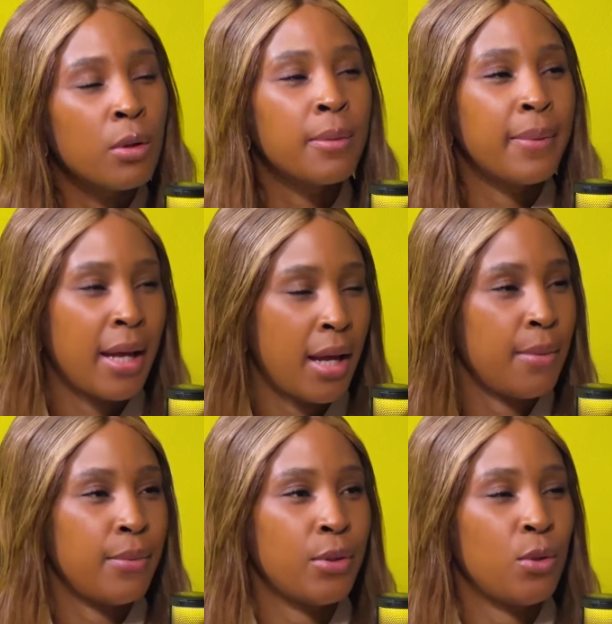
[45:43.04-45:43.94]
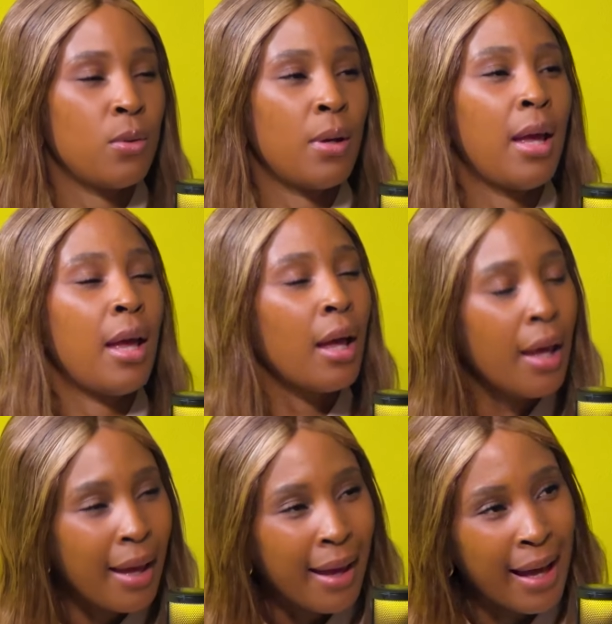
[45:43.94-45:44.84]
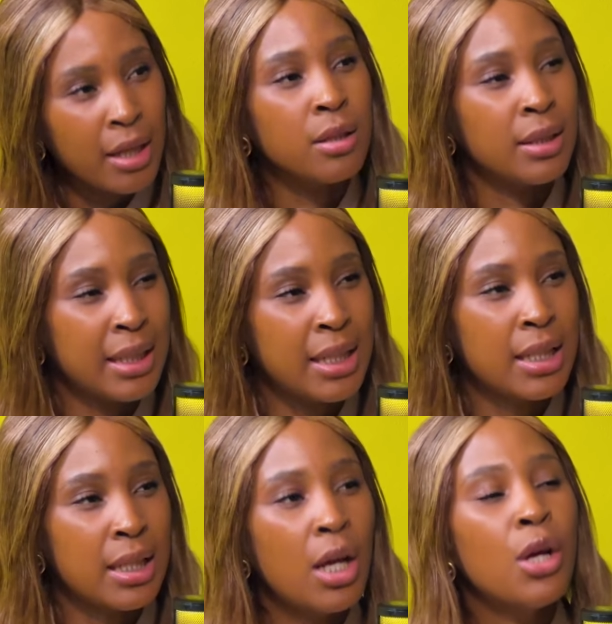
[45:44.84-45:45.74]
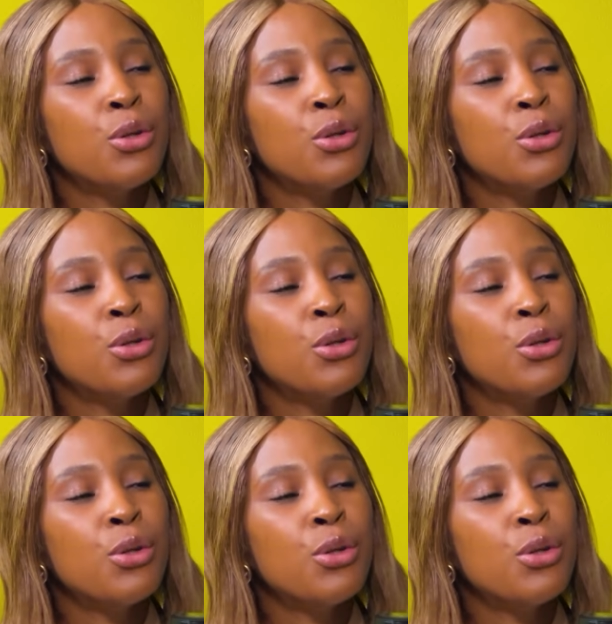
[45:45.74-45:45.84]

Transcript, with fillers: going to be able to handle it,